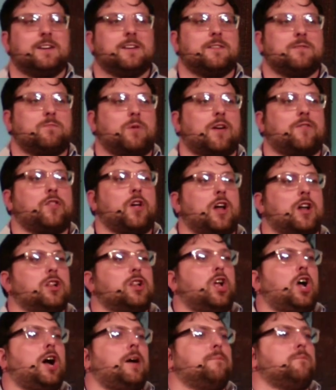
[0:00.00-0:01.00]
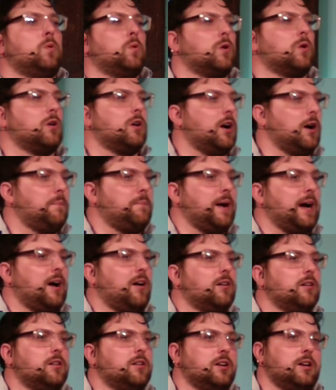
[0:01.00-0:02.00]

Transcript: Where I've thought a lot more about